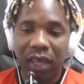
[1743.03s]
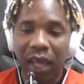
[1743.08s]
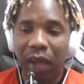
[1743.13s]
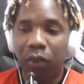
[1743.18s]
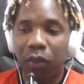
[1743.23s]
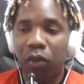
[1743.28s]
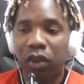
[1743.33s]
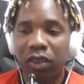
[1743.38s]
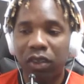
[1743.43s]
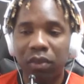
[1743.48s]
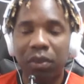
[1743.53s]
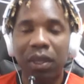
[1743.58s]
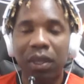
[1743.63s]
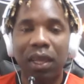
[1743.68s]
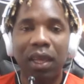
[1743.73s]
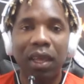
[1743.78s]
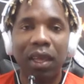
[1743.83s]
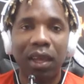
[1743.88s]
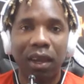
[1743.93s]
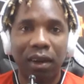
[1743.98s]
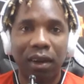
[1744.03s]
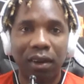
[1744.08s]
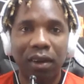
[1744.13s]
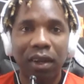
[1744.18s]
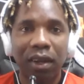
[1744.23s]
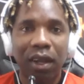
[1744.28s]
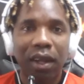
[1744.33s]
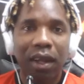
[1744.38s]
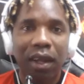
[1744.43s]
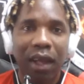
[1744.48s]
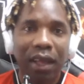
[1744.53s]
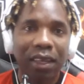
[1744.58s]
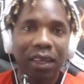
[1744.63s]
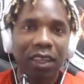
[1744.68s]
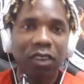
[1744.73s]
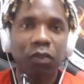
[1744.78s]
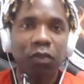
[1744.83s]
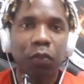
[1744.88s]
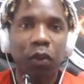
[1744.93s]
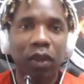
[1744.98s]
I want to be here at
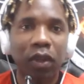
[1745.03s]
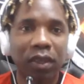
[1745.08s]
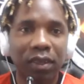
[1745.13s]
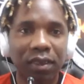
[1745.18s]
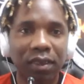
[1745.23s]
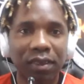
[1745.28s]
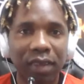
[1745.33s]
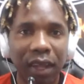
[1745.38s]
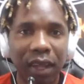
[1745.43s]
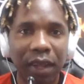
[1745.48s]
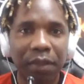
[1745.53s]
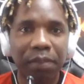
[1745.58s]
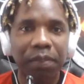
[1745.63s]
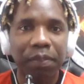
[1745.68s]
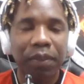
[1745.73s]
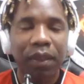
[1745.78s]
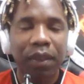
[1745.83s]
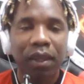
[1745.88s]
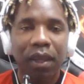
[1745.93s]
this point in time,